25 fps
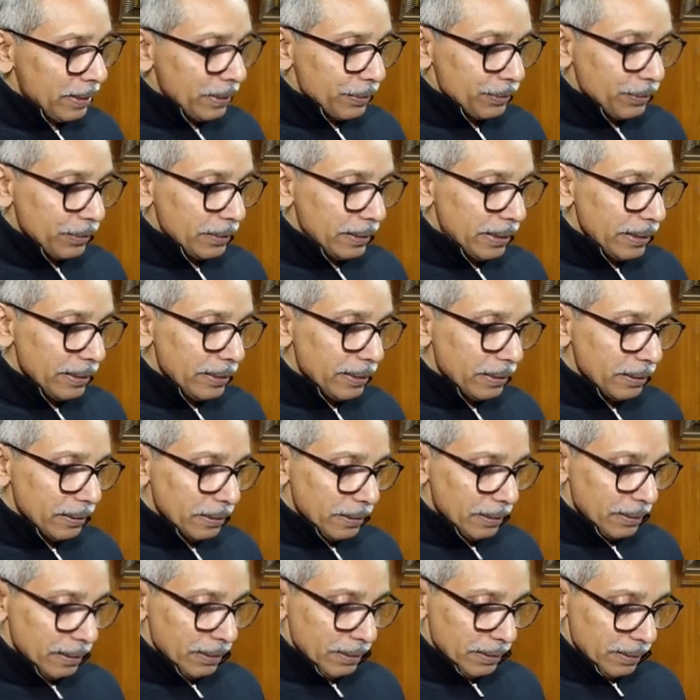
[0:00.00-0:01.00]
So these
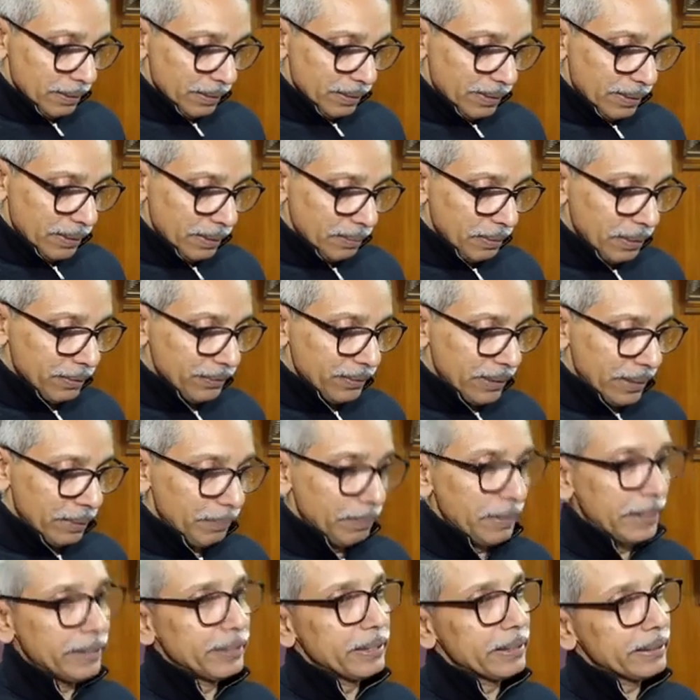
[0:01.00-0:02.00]
are some of the
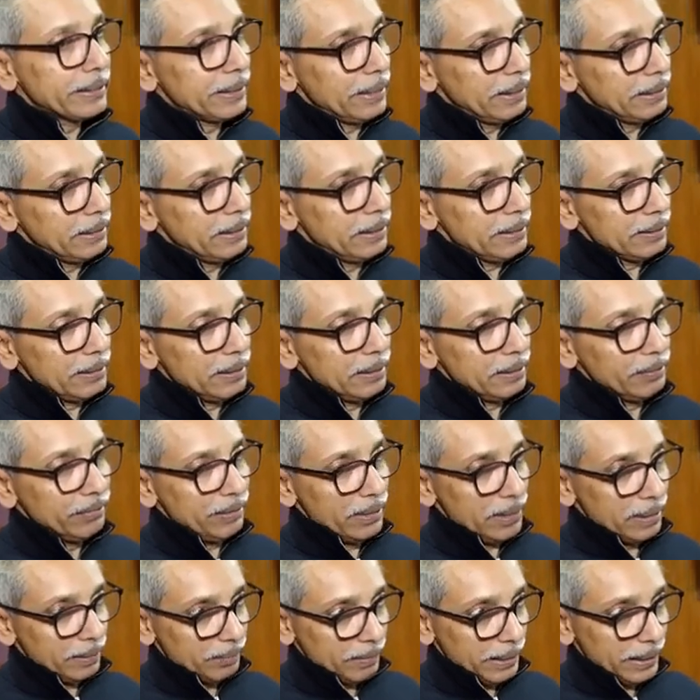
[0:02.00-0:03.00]
major changes that
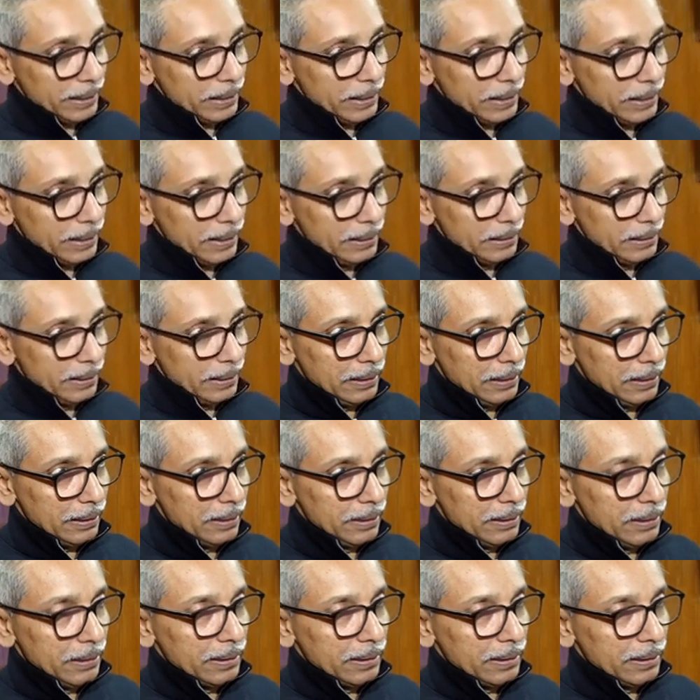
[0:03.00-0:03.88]
we are making in the